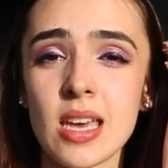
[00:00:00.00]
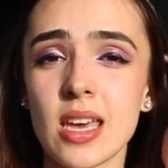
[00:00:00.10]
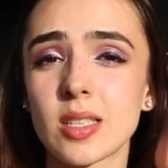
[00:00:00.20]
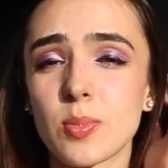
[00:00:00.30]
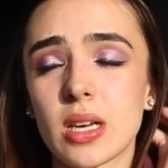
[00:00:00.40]

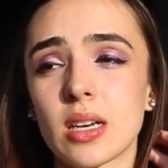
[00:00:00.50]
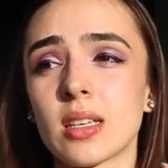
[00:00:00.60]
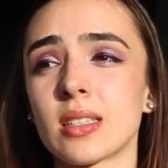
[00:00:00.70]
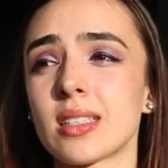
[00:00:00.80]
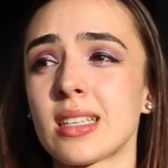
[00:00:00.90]
It's
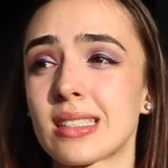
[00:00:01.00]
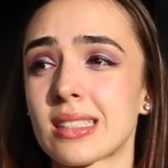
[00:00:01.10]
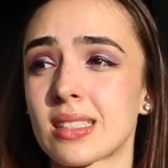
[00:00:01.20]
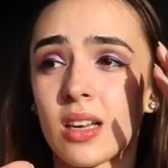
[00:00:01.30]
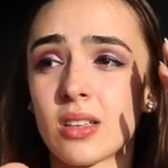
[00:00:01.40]
because
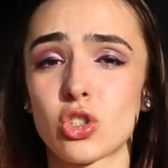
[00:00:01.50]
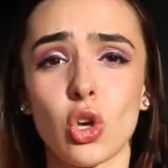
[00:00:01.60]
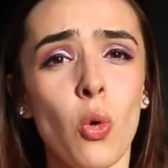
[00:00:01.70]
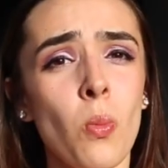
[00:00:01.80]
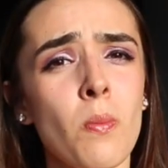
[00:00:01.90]
it's
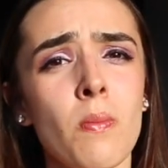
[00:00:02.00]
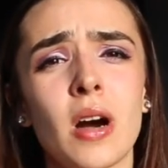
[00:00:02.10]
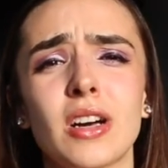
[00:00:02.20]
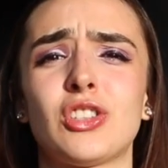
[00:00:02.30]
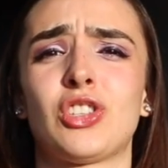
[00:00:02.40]
so
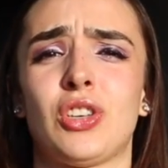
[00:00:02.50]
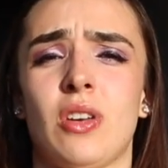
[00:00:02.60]
much